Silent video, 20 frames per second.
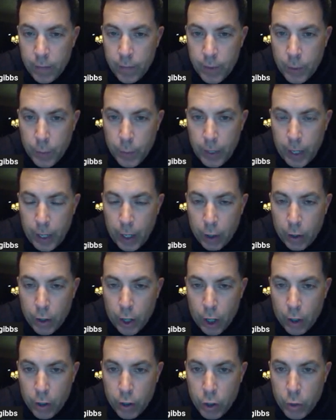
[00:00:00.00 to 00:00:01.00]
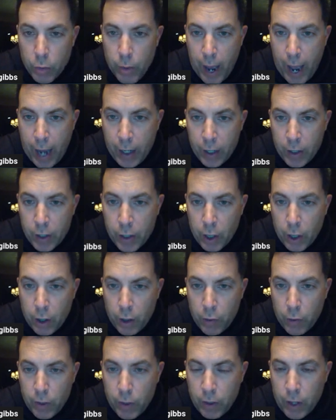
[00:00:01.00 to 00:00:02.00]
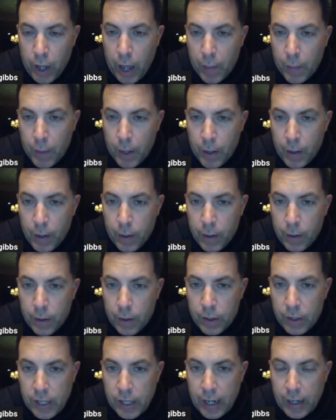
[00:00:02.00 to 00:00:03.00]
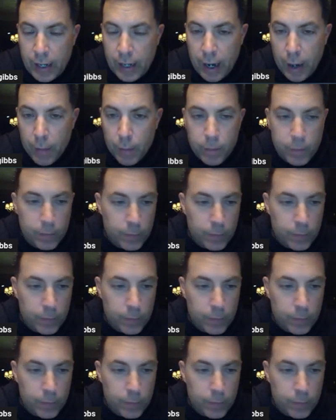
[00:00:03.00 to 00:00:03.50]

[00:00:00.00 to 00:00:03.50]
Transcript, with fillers: we got our our two backers and our three linemen standing up.